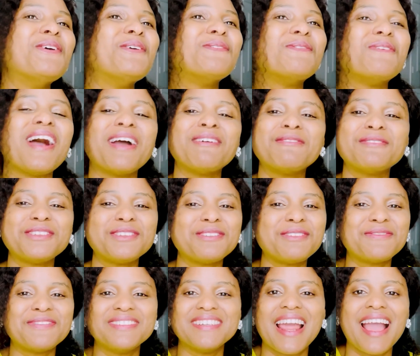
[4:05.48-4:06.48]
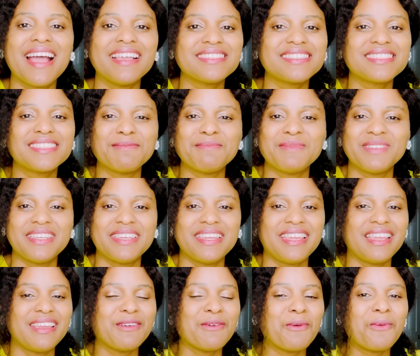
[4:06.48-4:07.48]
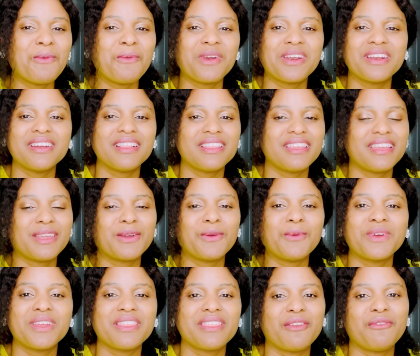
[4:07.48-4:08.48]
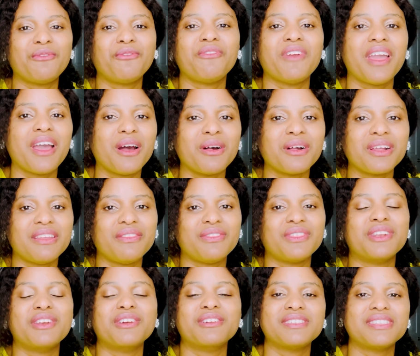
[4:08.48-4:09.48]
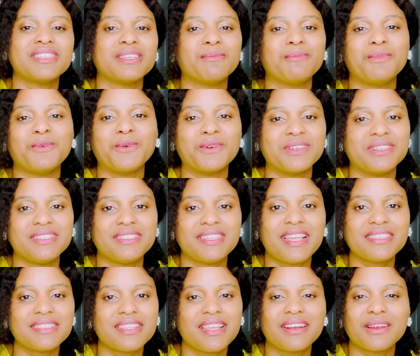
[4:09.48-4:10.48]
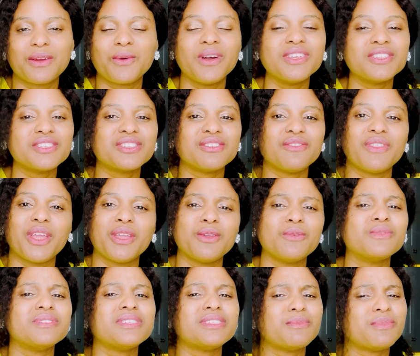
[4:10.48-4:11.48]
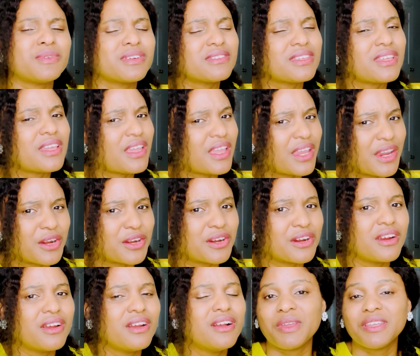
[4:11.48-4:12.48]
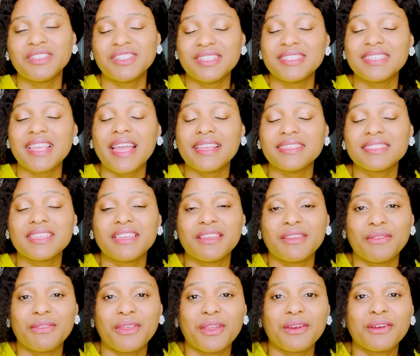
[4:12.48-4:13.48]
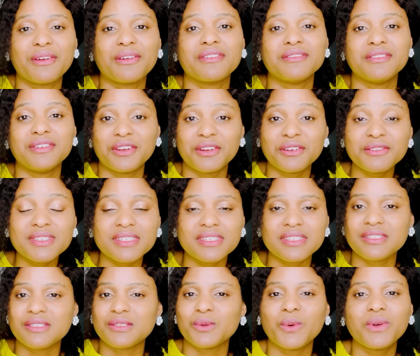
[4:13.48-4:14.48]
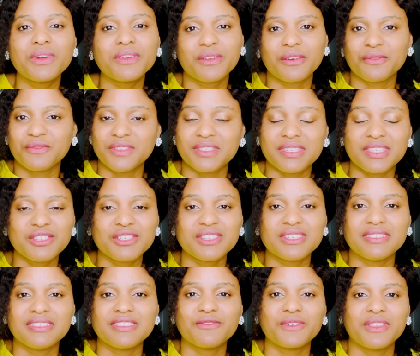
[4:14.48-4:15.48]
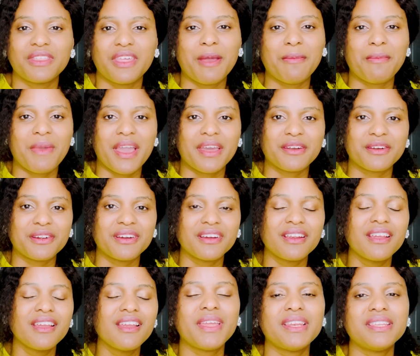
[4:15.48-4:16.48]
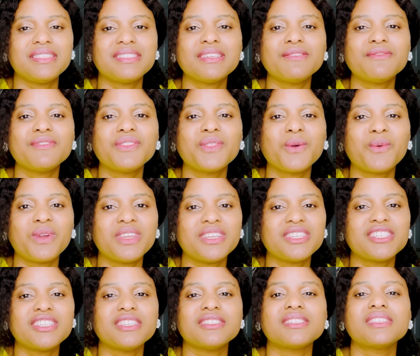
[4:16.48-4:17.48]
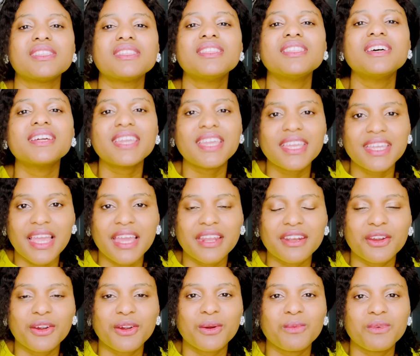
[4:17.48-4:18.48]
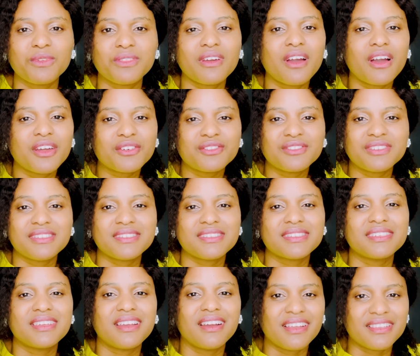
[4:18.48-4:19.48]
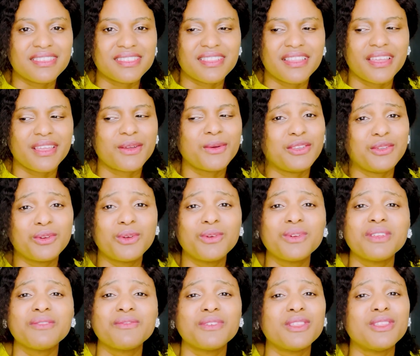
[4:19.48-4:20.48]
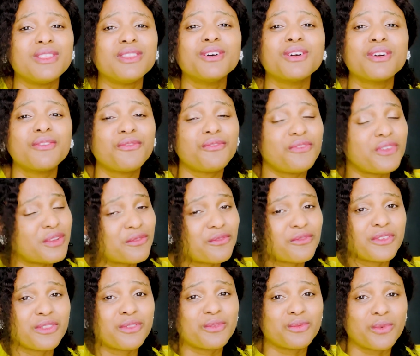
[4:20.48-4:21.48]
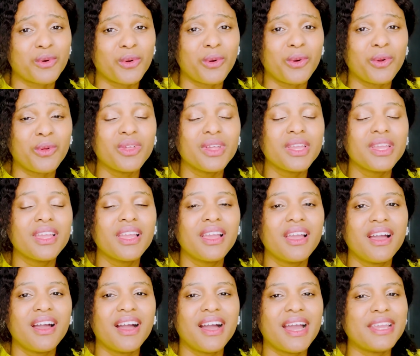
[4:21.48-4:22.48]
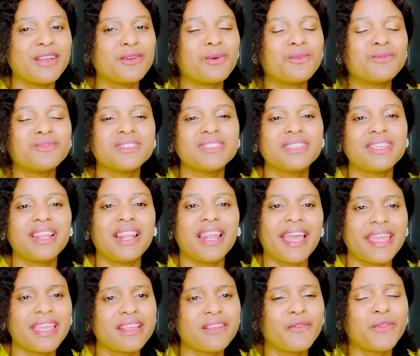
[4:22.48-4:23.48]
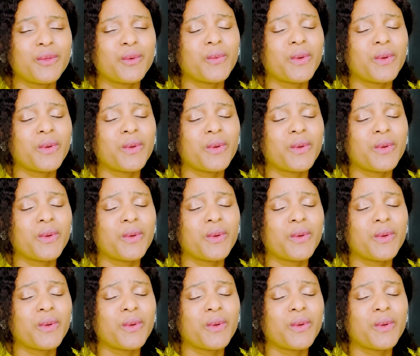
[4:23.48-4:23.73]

would you even ask somebody where they fell in the nursing boards? That's not a question that you would typically hear patients asking their nurses or their physicians, for that matter. And it's even the way she's looking at her with utter disgust. Like, you don't even look fit for the role. I don't really like the